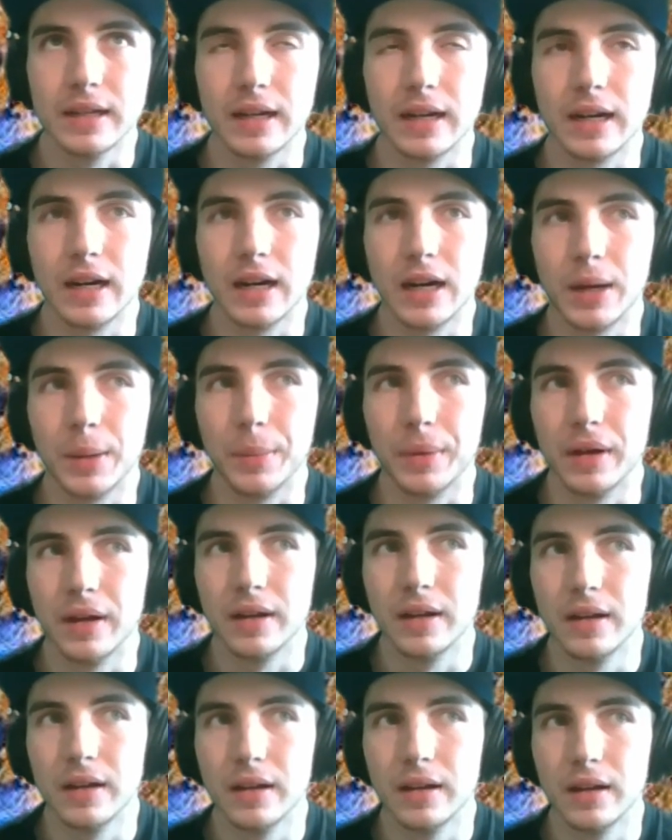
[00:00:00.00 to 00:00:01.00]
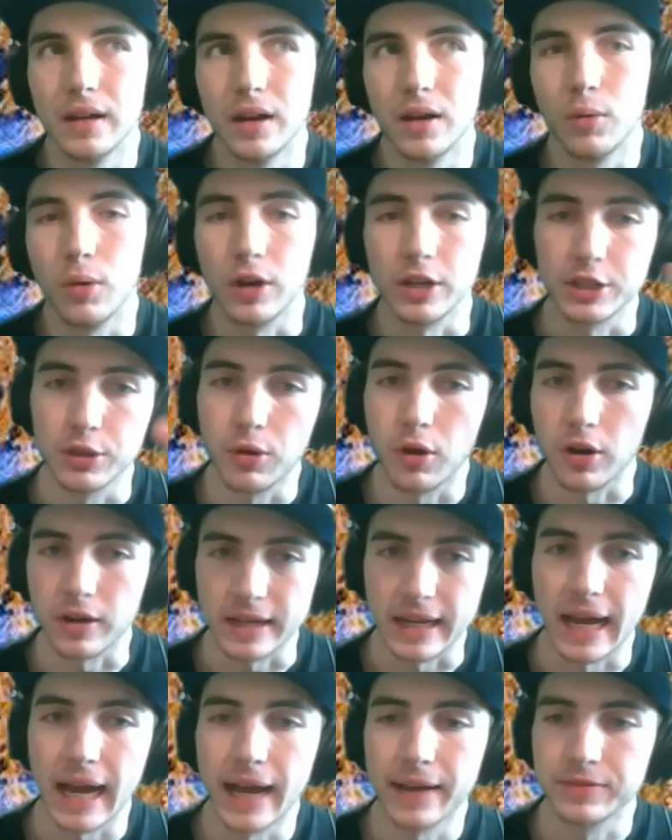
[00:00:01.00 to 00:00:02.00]
well, you
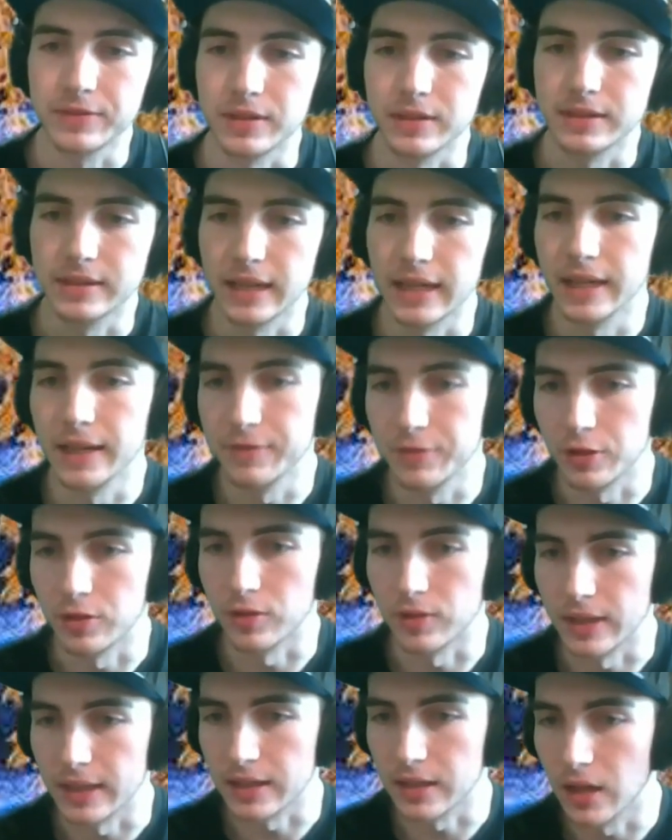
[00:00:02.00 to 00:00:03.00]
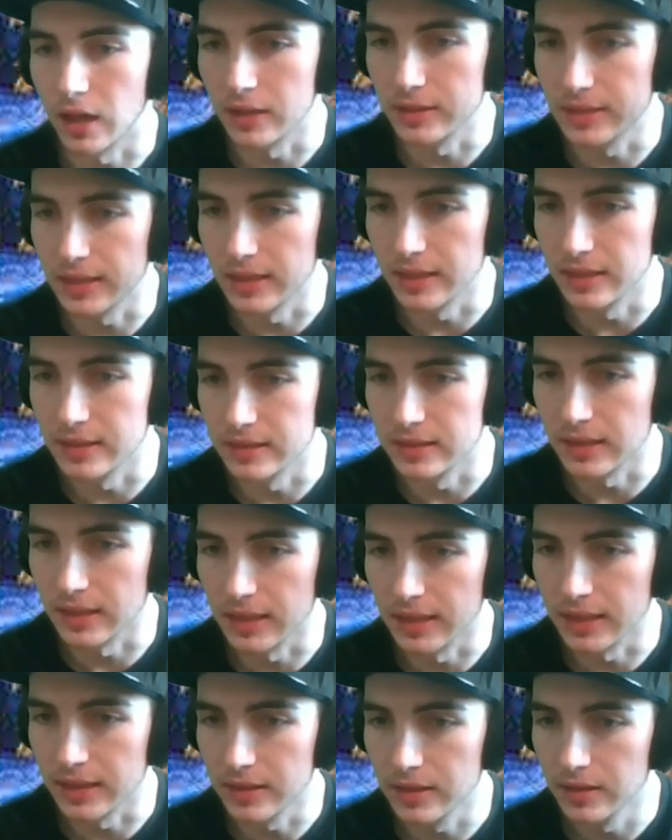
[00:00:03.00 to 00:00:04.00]
already have to say if your like content is
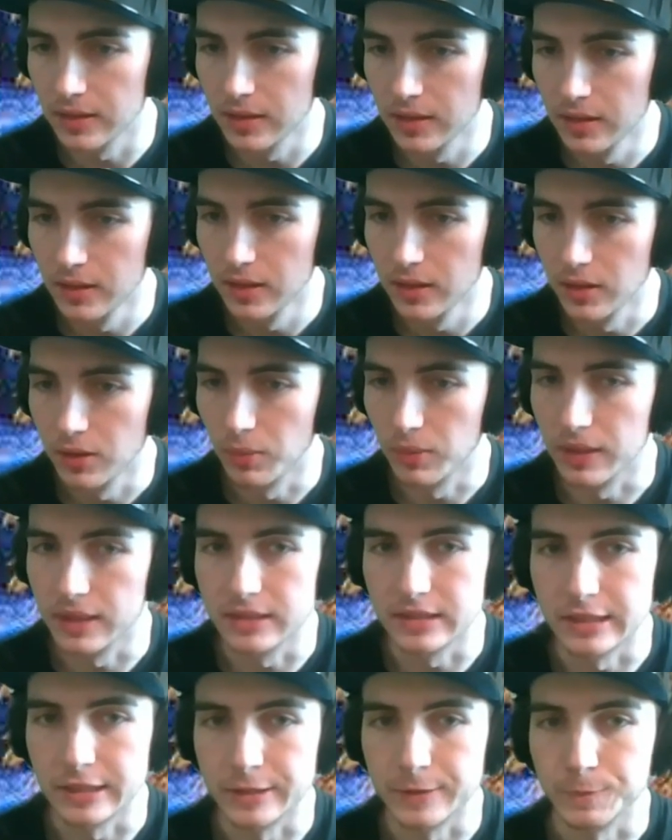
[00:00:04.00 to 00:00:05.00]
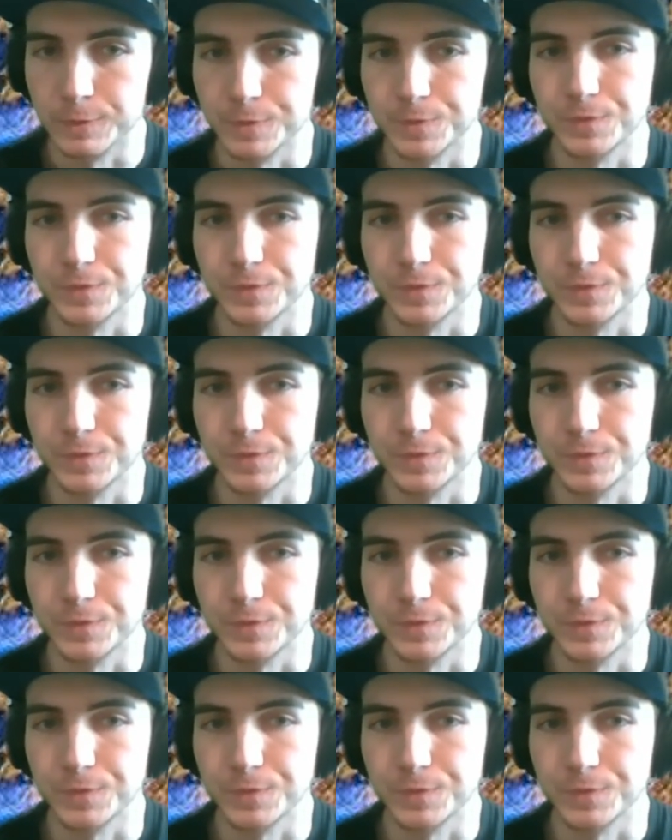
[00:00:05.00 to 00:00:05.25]
like, what is it?